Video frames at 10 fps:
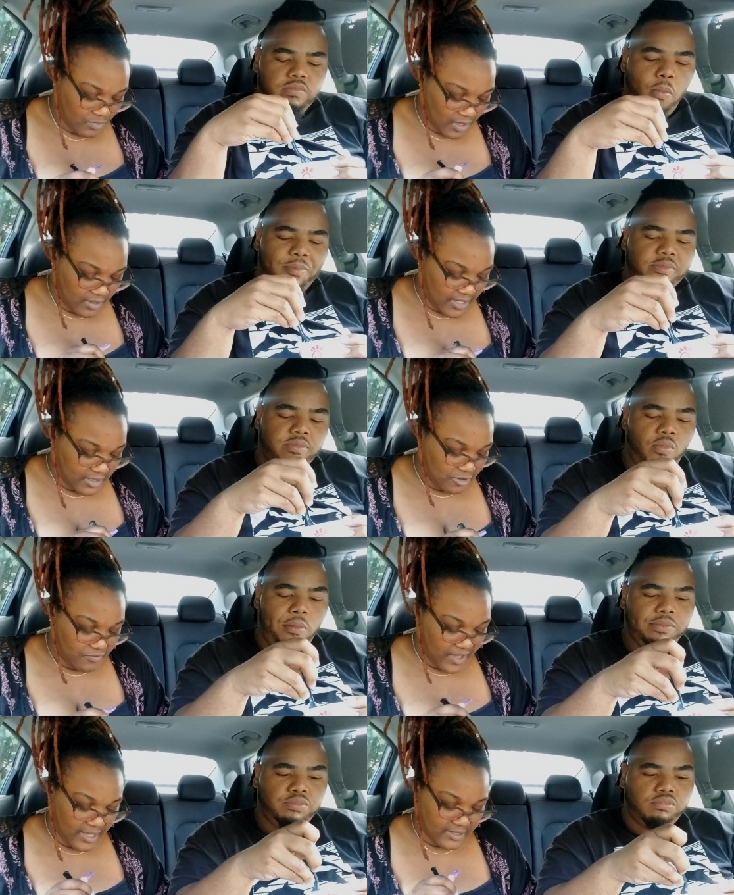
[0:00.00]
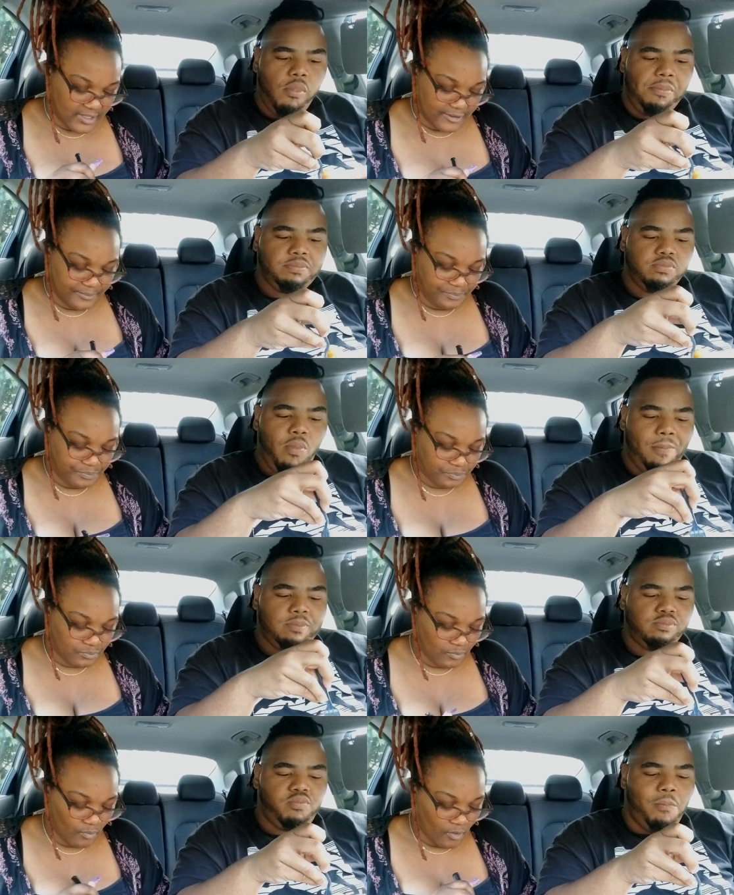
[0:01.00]
Speaker 1: Nothing too fancy.
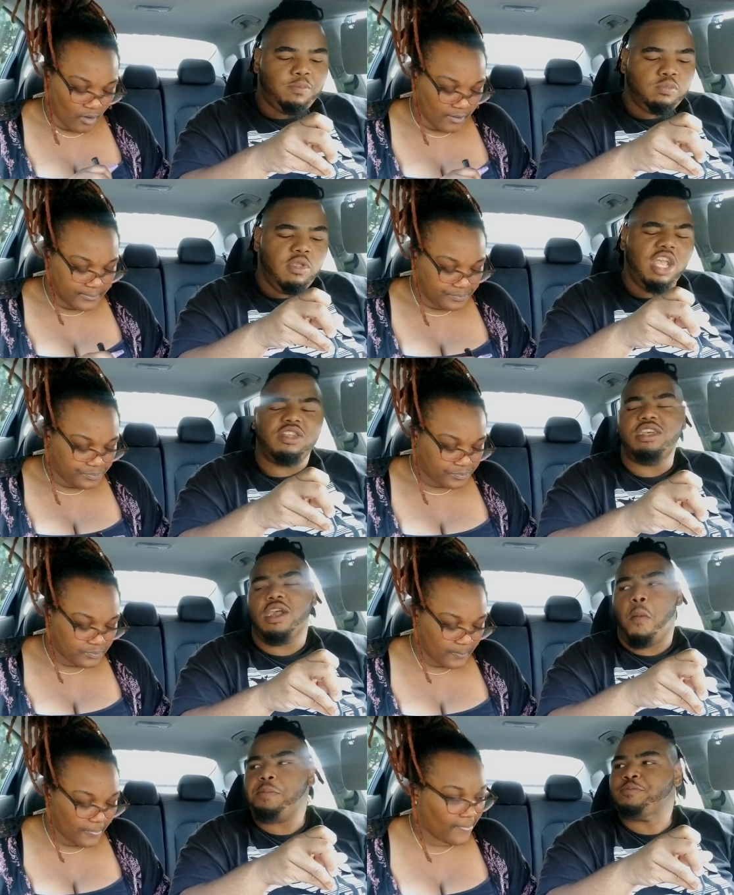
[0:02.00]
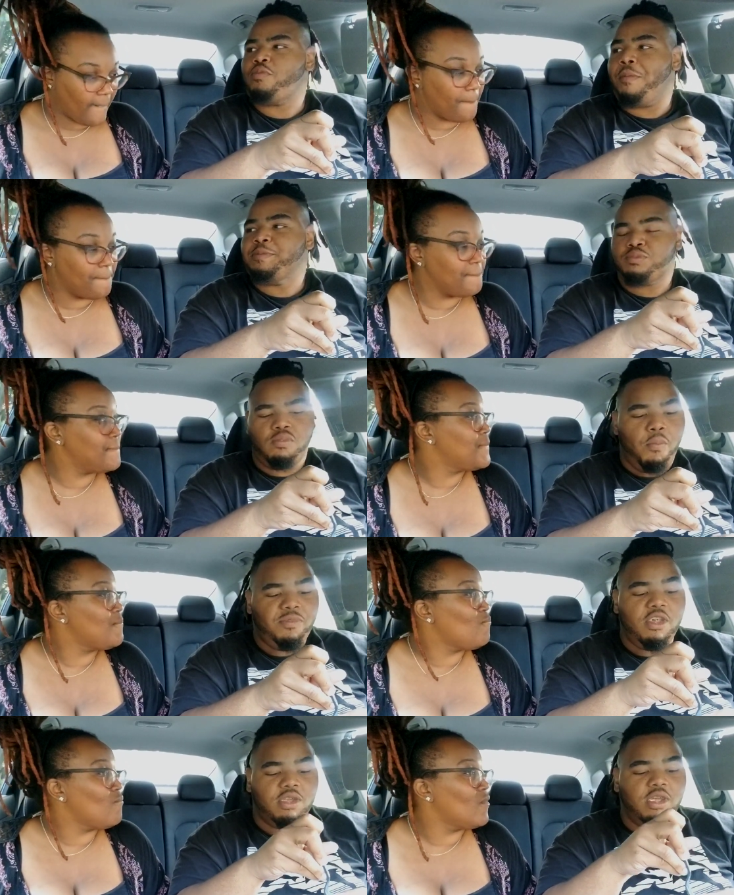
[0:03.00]
That's good.
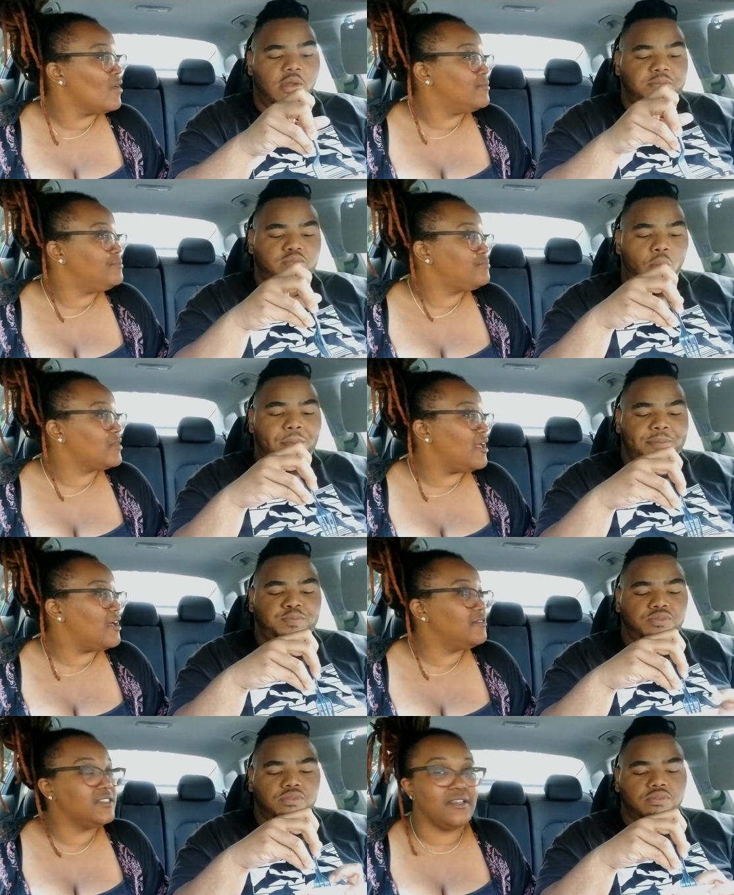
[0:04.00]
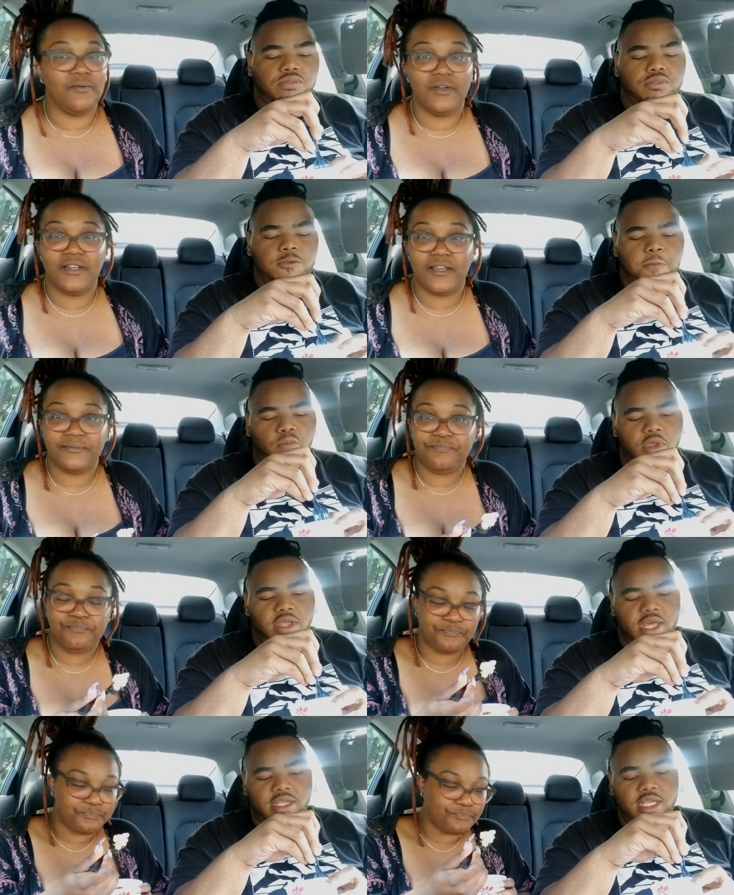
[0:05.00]
That's good. They on to something one day.
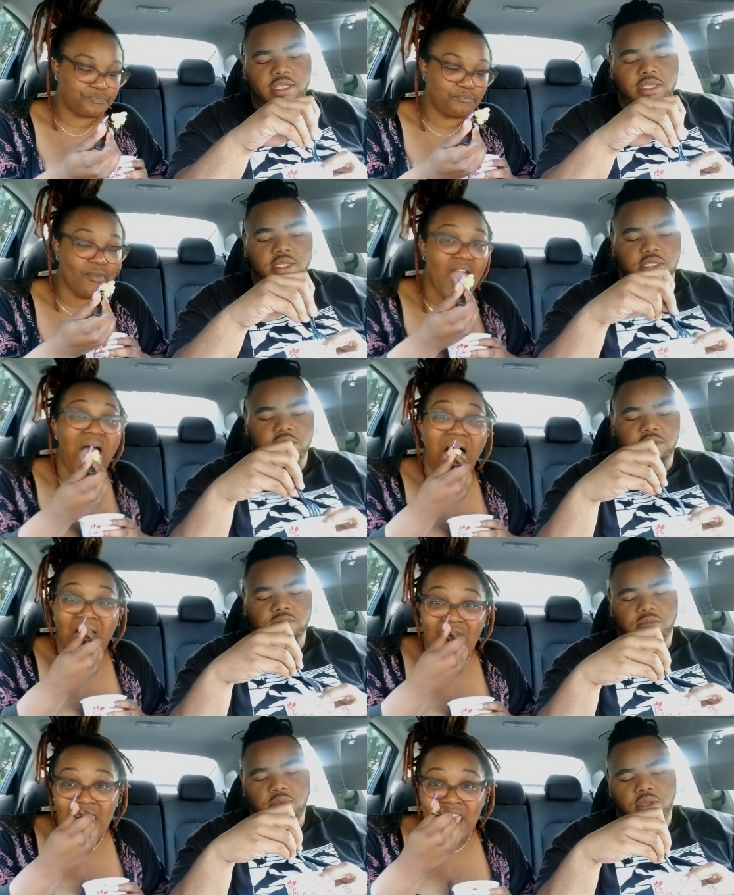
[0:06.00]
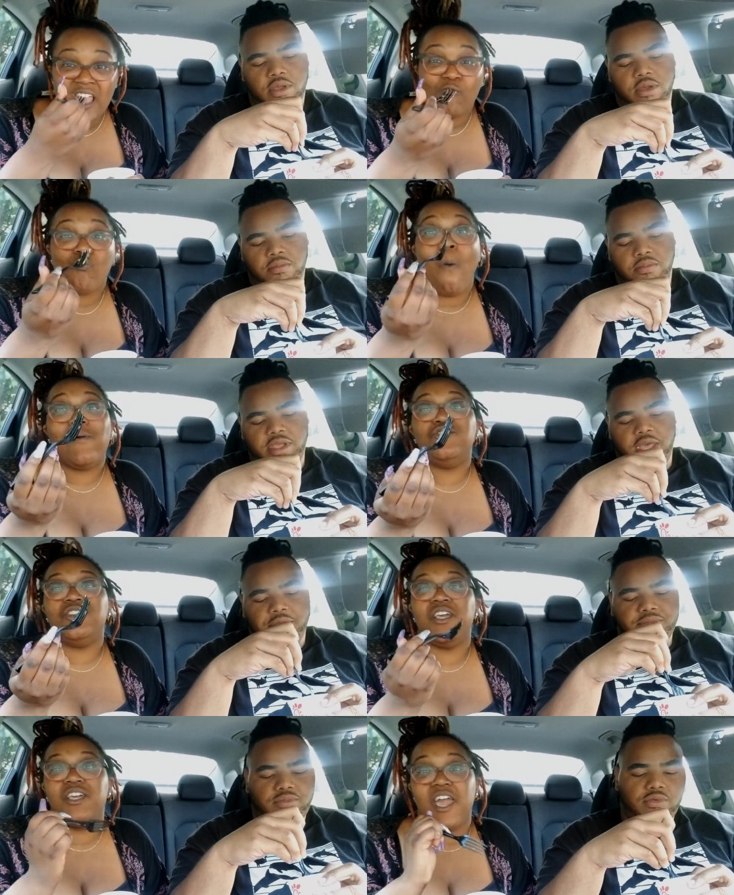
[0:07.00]
Yeah,
Speaker 2: that's, that's delicious.
Speaker 1: But, but yeah. you
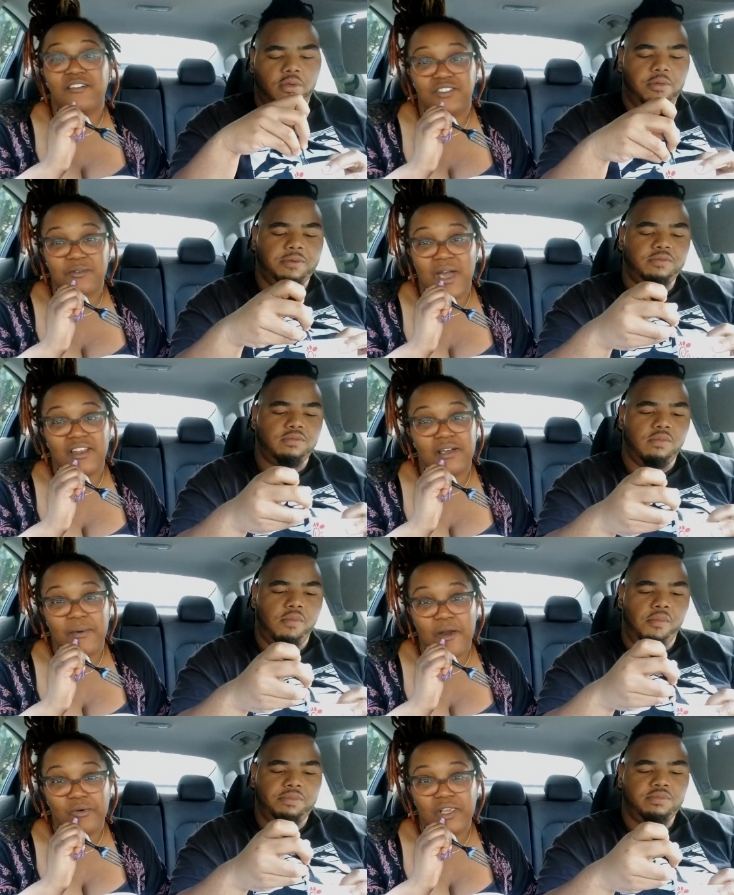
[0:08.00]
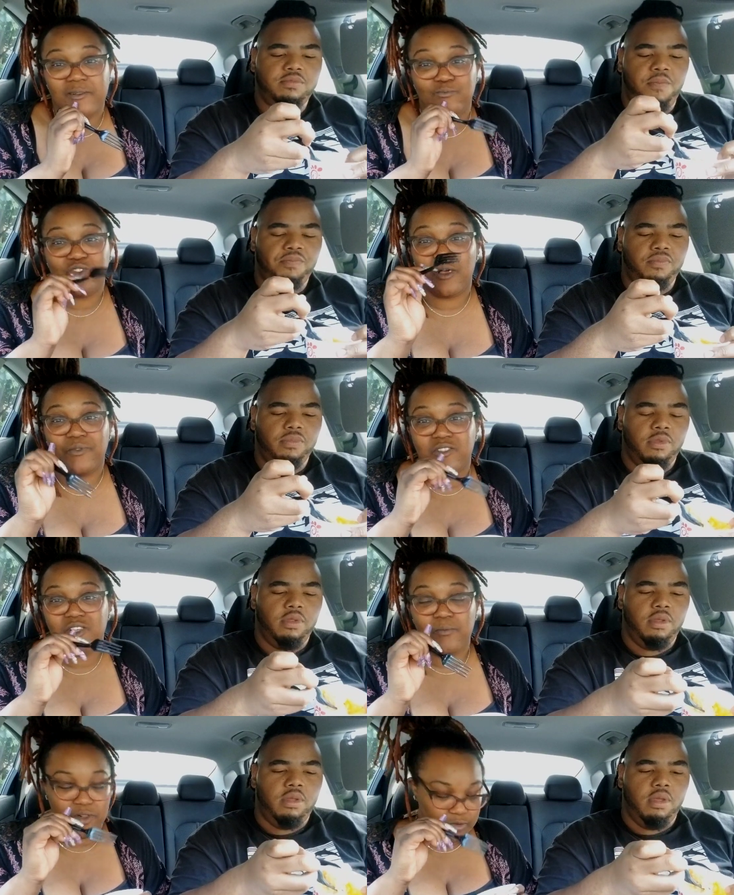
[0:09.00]
see, KFC about to come out with something
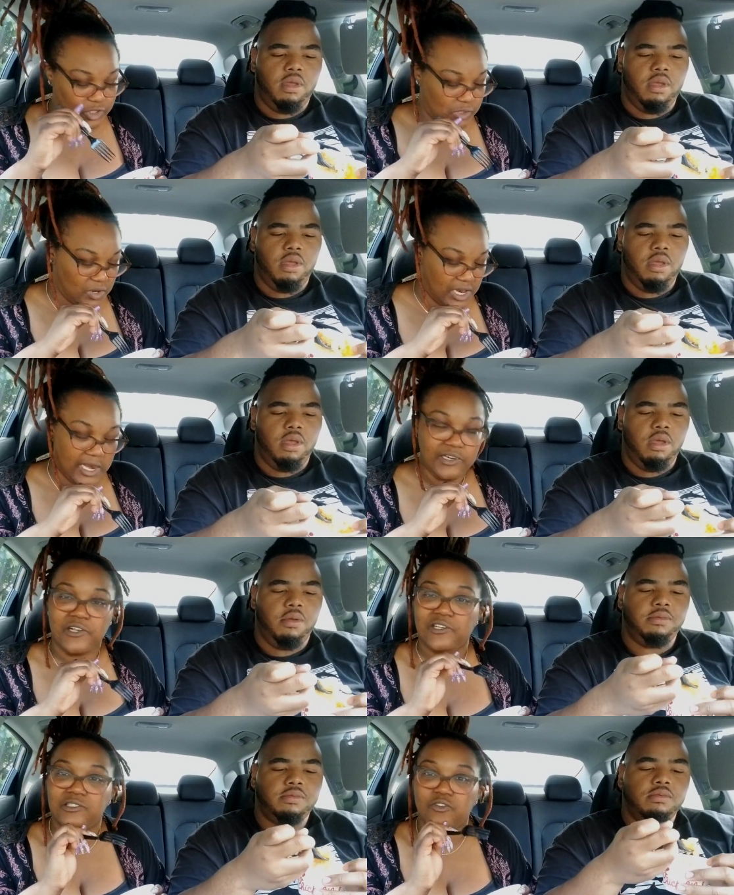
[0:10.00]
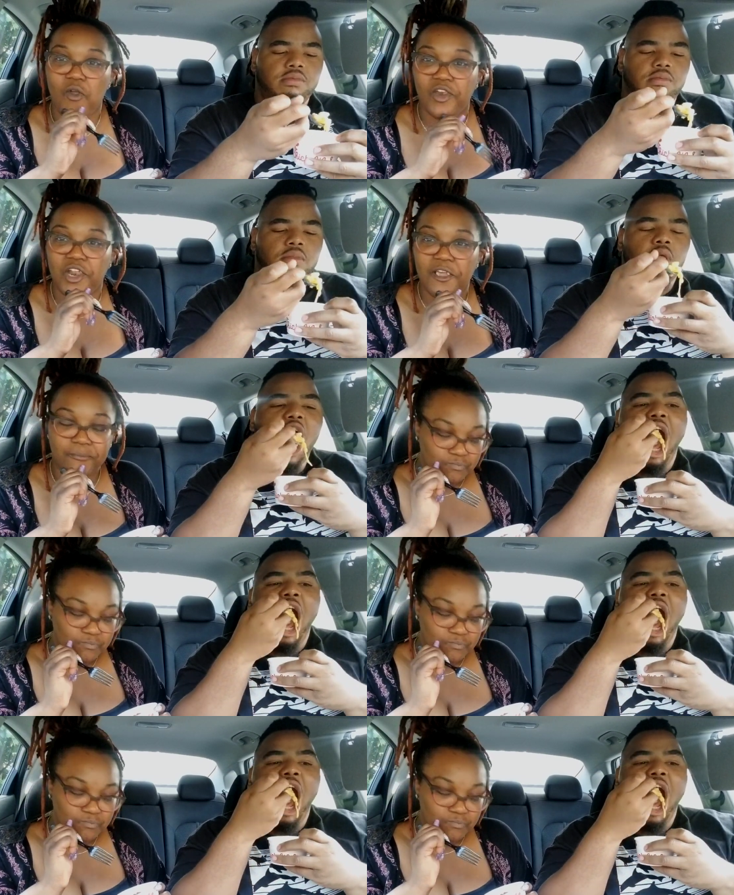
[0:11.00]
similar to what they nuggets and they